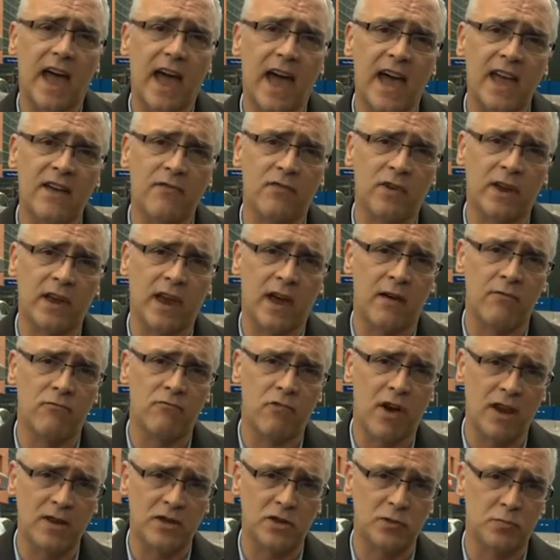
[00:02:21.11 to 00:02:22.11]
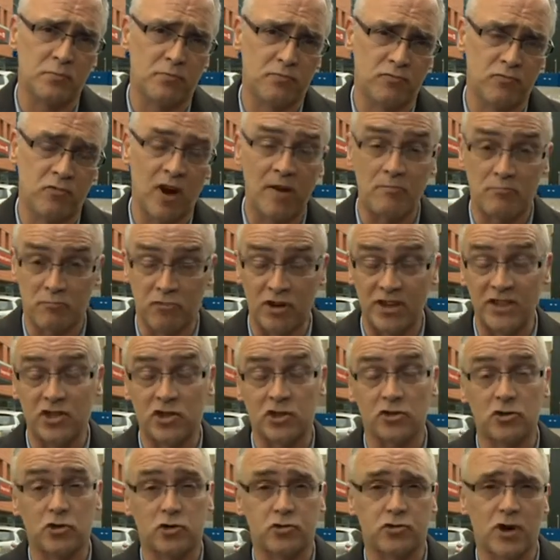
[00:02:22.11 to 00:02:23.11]
Havering and
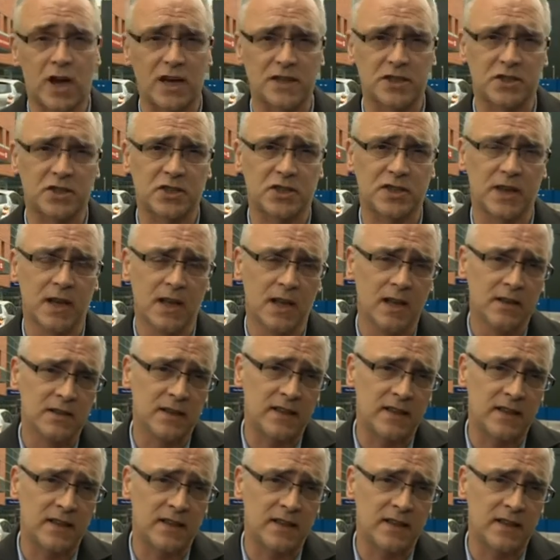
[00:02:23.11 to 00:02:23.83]
Redbridge trusts.